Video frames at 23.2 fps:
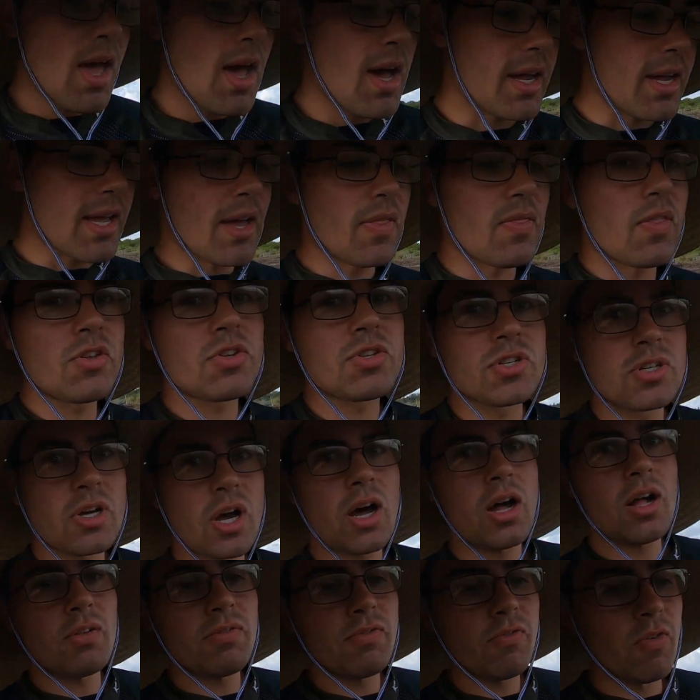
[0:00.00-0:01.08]
again, this is
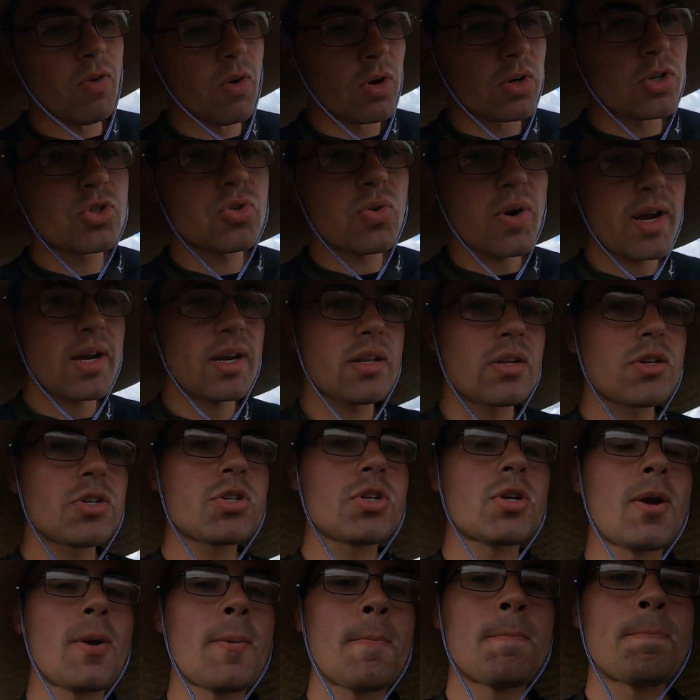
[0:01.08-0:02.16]
all for
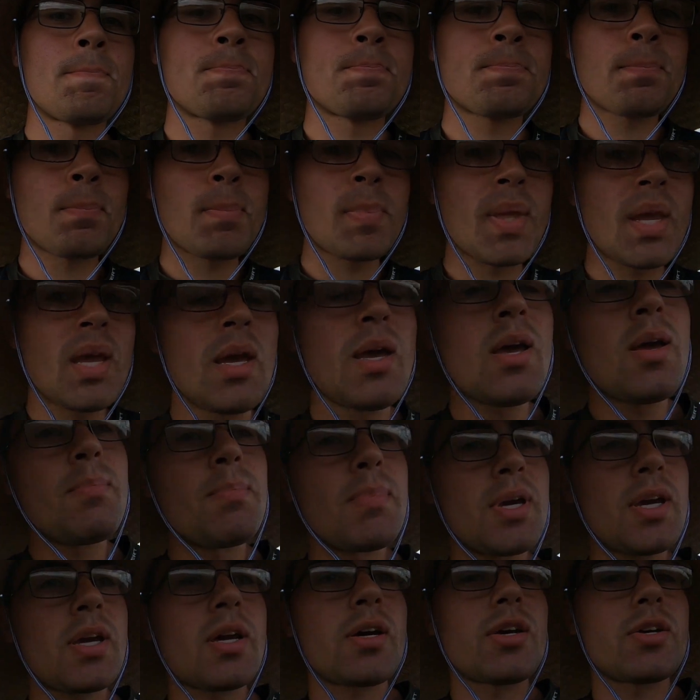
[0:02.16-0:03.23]
drainage,
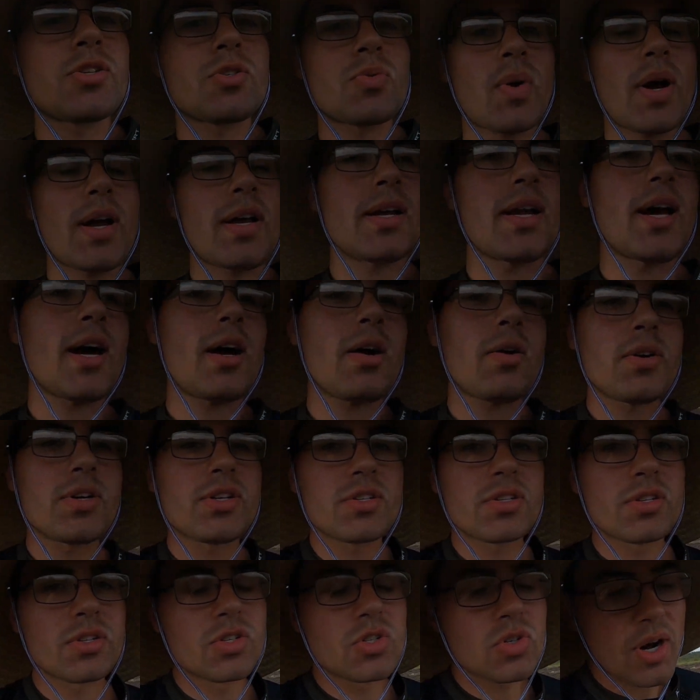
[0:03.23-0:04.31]
because right now
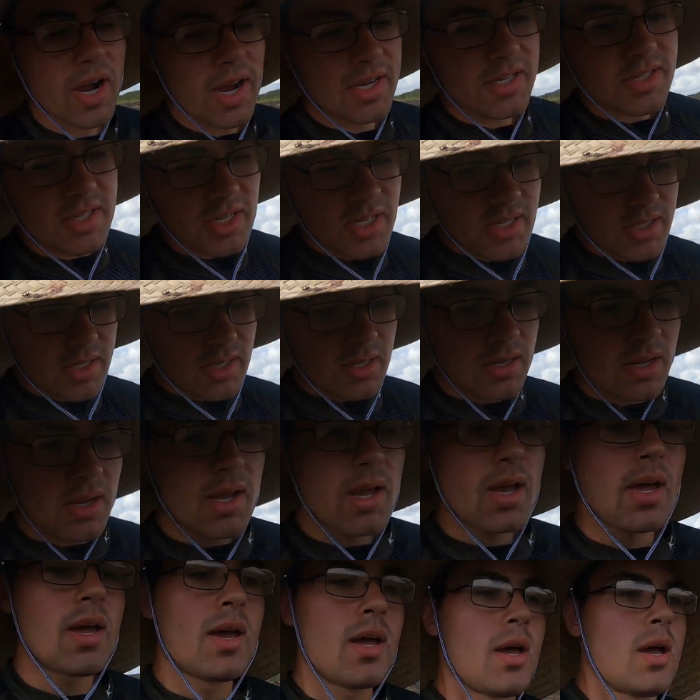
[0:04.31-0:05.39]
is the dry season,
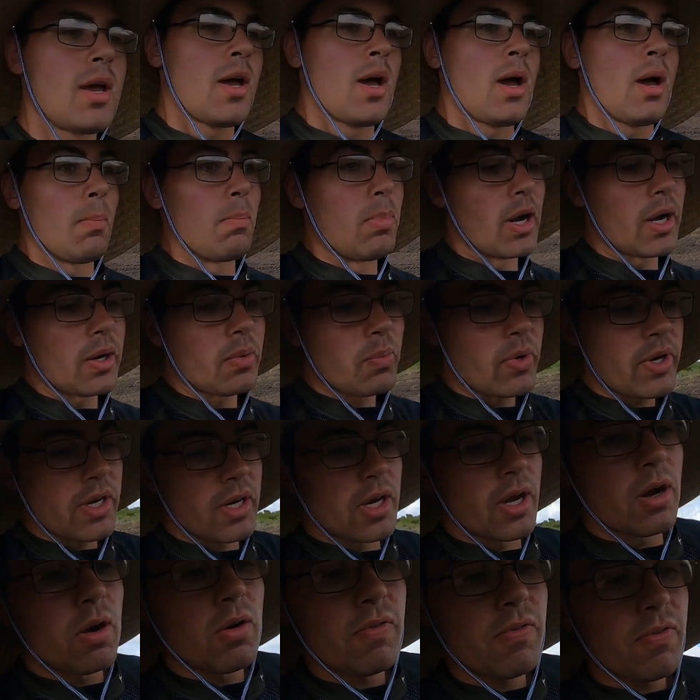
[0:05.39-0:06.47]
but we
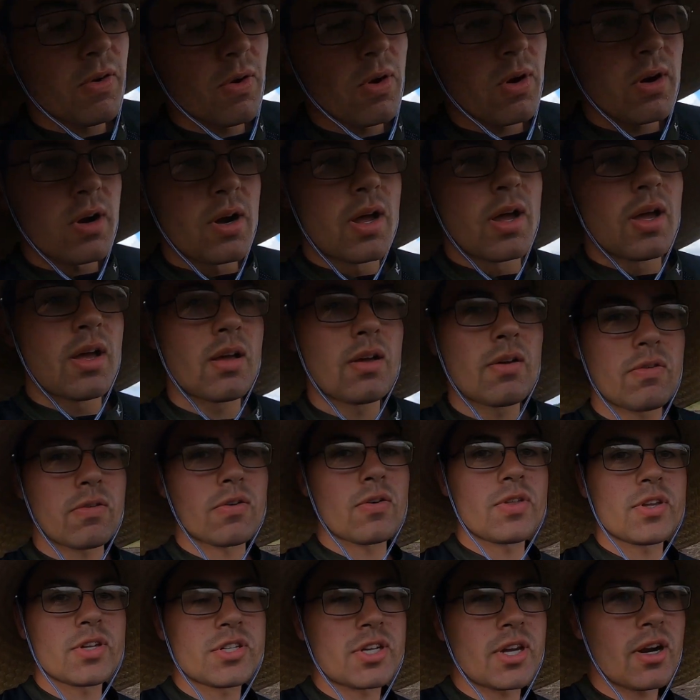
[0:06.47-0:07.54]
know for
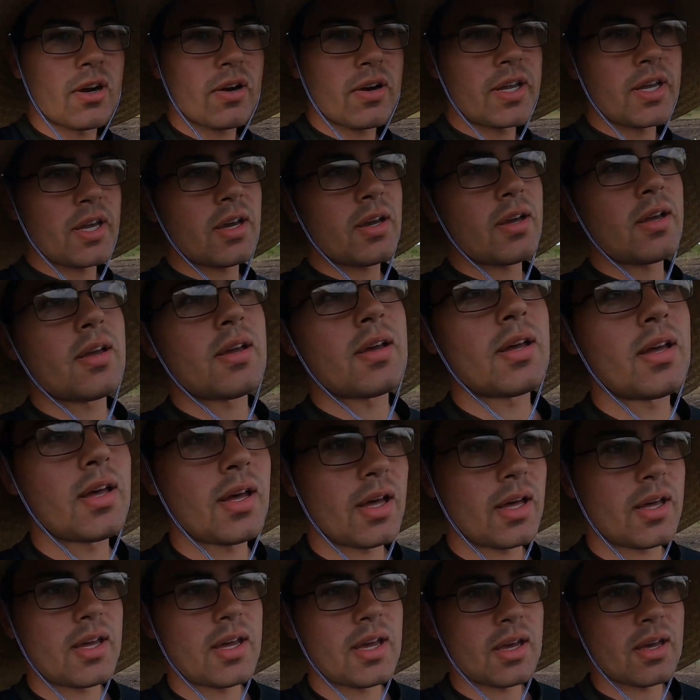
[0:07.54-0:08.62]
this area
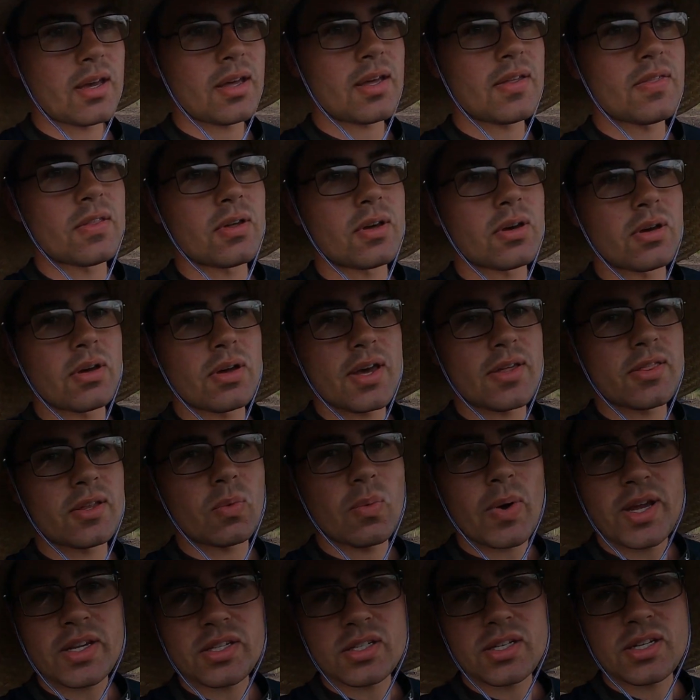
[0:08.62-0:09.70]
in the
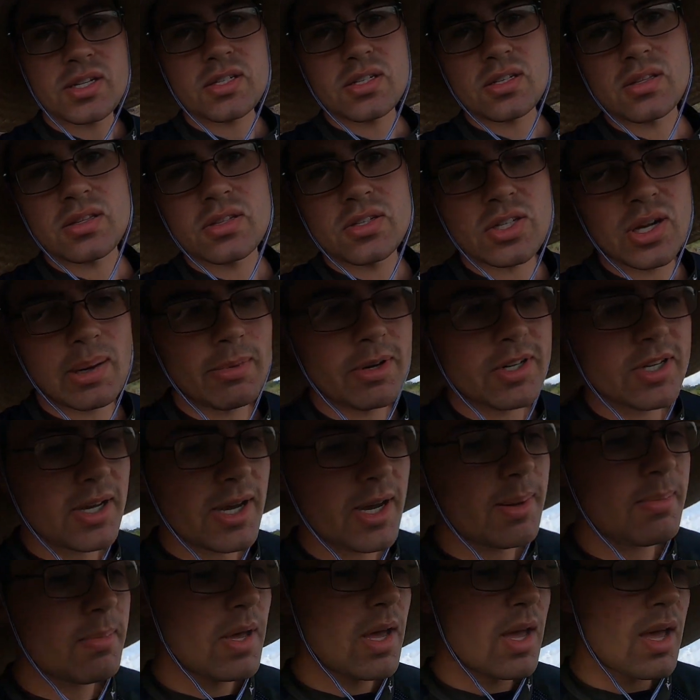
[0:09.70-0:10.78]
wet season,
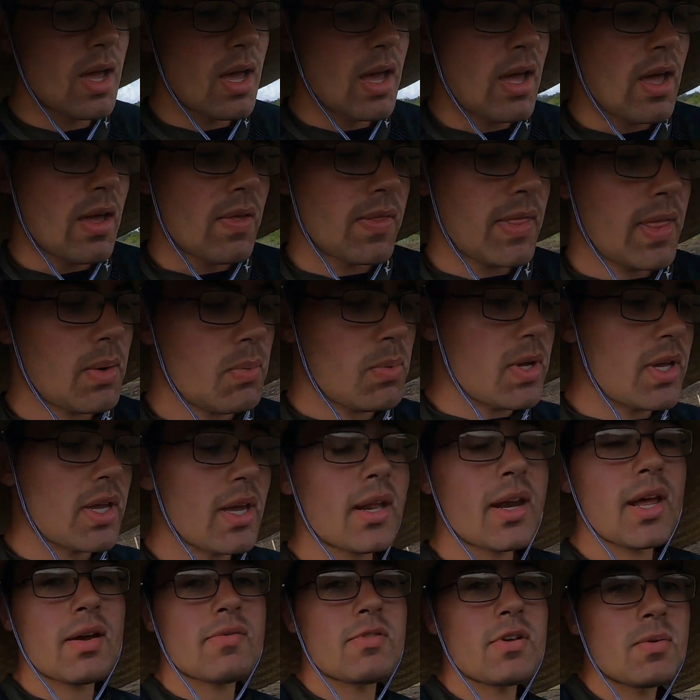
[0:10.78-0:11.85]
summertime, that we
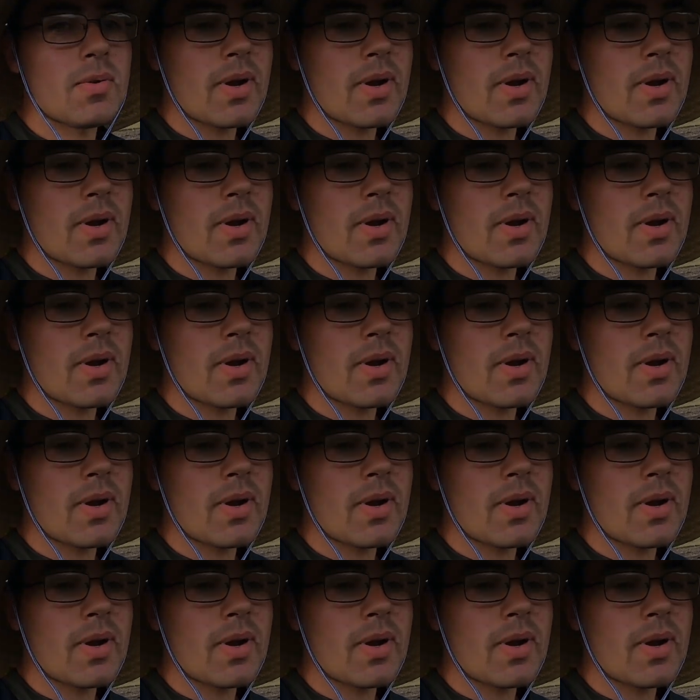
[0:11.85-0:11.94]
get heavy